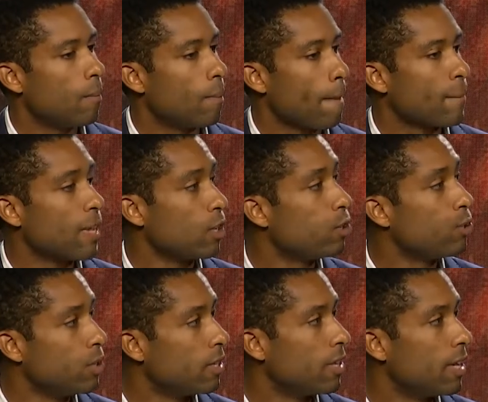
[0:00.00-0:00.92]

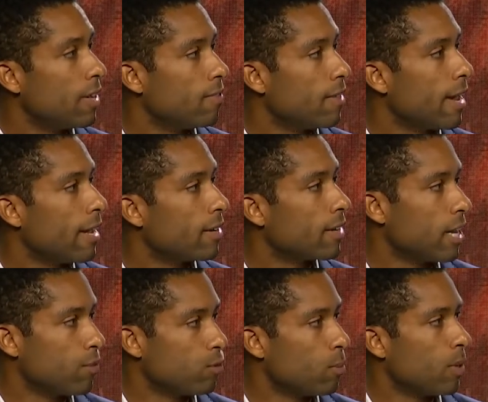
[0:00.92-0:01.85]
included in that
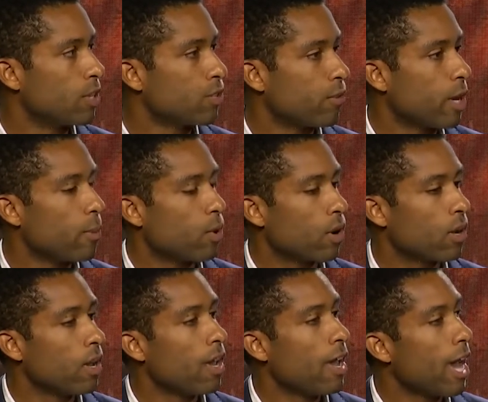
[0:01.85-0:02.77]
kind of robust framework.
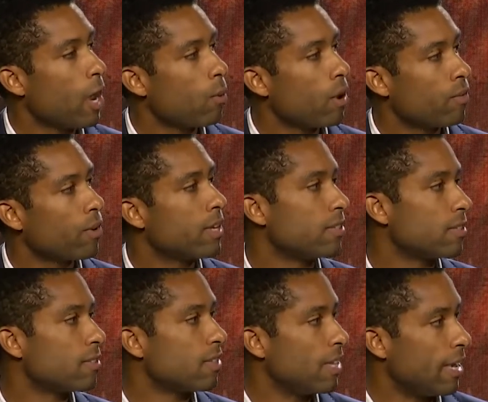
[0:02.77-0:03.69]
However, it's
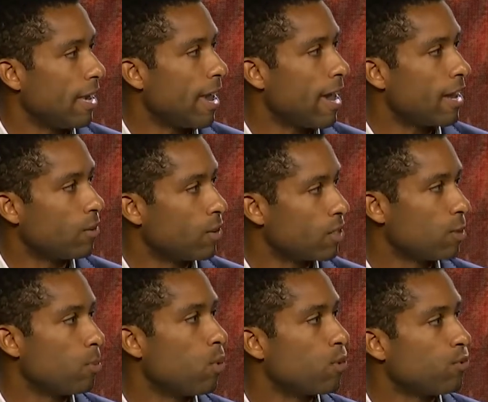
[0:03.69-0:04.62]
the analyst,
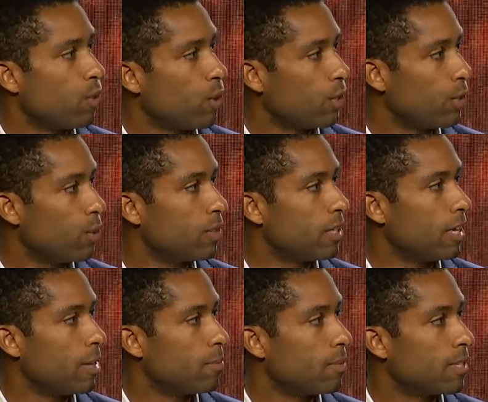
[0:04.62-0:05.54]
the portfolio
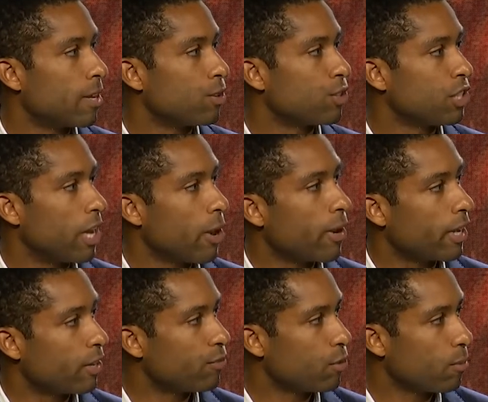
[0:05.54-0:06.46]
teams that are
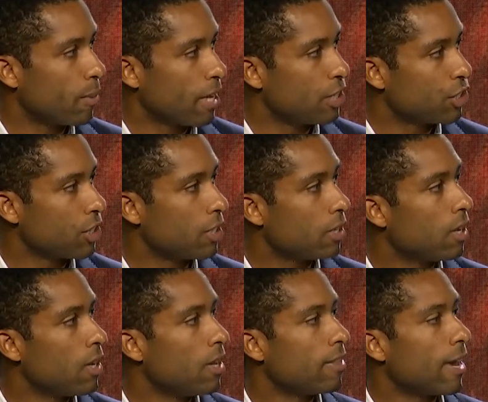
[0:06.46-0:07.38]
sharing information
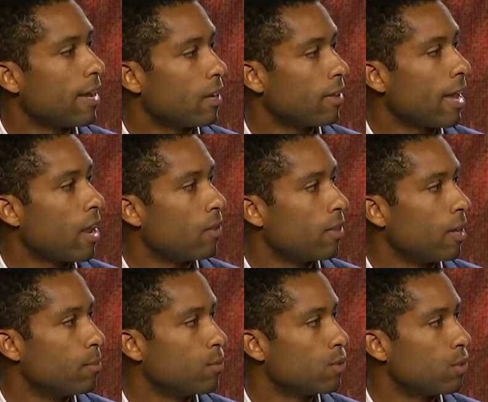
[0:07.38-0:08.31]
that allow
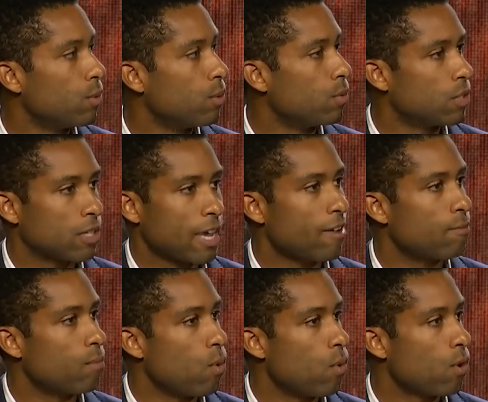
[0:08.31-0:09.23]
them to just have
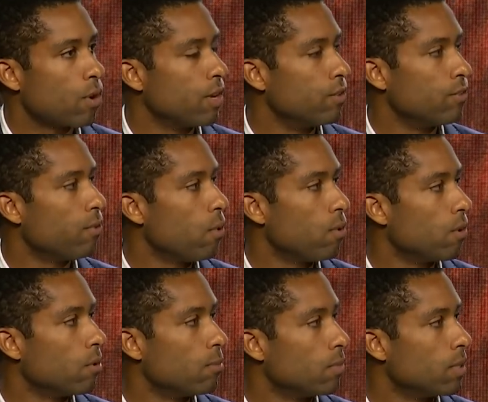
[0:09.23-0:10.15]
more
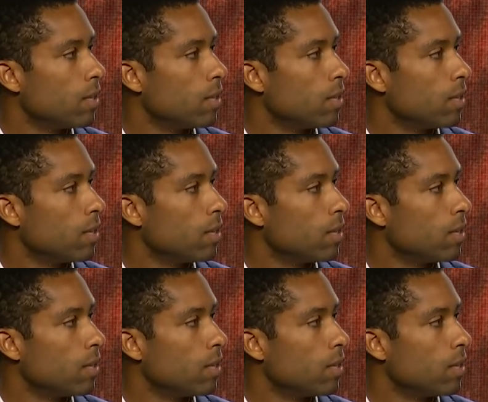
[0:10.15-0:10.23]
informed